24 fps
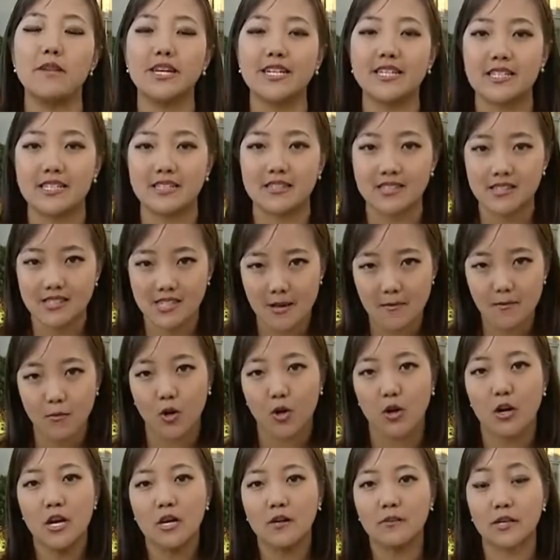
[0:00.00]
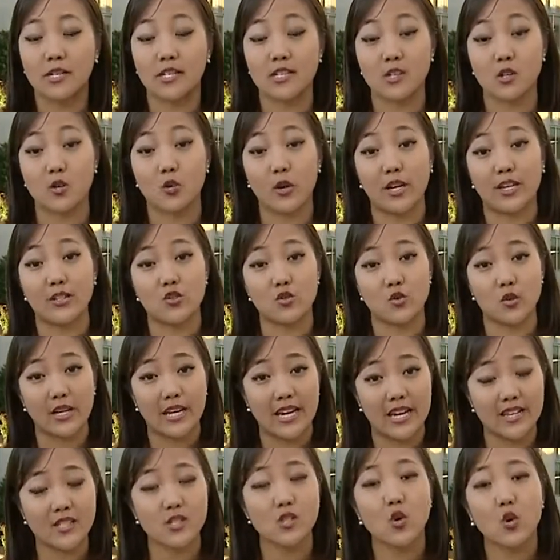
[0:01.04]
mid-December because the grand jury
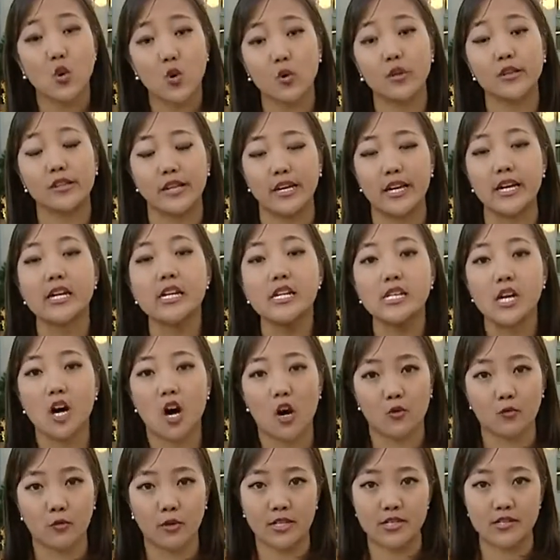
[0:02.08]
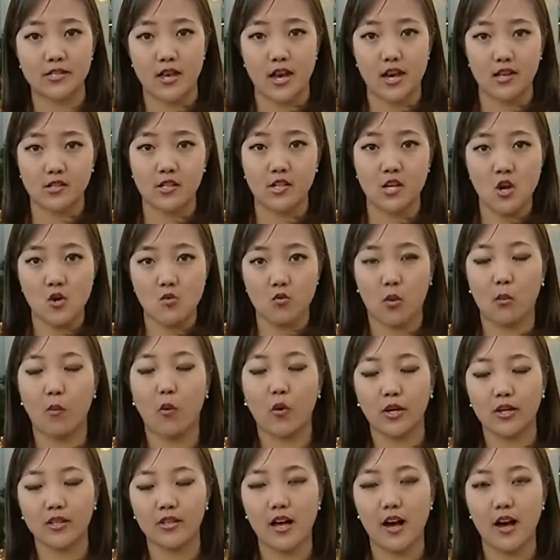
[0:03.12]
is currently on recess.
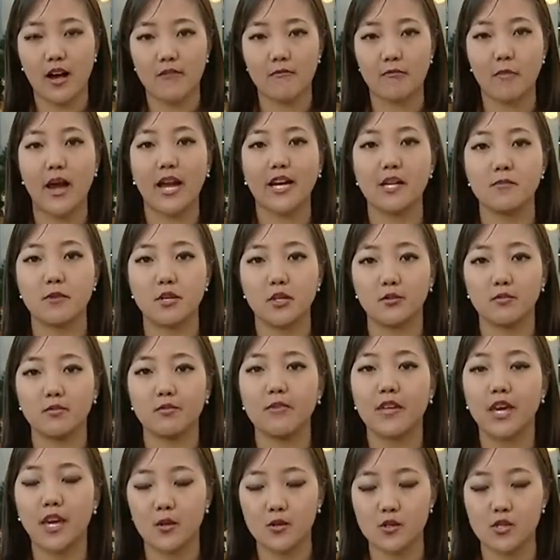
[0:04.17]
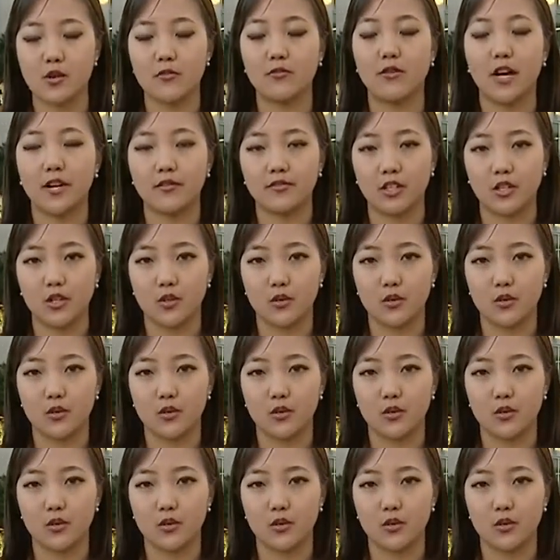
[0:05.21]
Reporting live, Patty Moon, KOCO 5